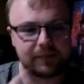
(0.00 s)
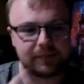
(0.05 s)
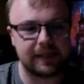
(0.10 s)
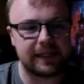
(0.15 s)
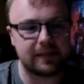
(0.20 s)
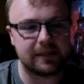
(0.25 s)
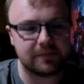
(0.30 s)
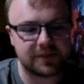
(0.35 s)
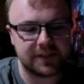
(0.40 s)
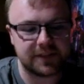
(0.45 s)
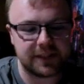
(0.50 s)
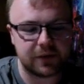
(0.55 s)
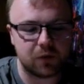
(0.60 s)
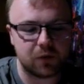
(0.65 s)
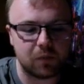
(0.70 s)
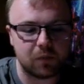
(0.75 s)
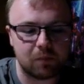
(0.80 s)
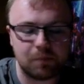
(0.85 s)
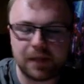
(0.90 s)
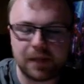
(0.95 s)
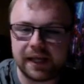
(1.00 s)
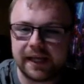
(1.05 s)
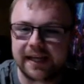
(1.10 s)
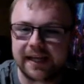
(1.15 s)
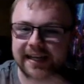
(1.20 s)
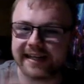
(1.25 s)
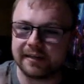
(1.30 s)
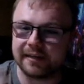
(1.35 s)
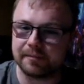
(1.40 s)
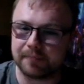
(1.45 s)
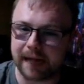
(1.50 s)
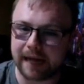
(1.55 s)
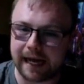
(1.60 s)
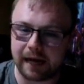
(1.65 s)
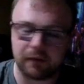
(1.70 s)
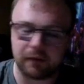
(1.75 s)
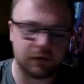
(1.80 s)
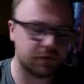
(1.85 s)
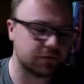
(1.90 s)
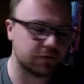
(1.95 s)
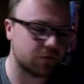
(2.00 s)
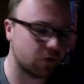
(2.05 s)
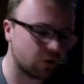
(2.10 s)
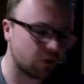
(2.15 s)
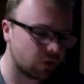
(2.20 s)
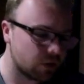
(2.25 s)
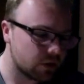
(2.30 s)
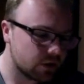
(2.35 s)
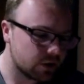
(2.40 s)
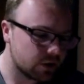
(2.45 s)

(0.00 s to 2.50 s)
make him seem all big and powerful,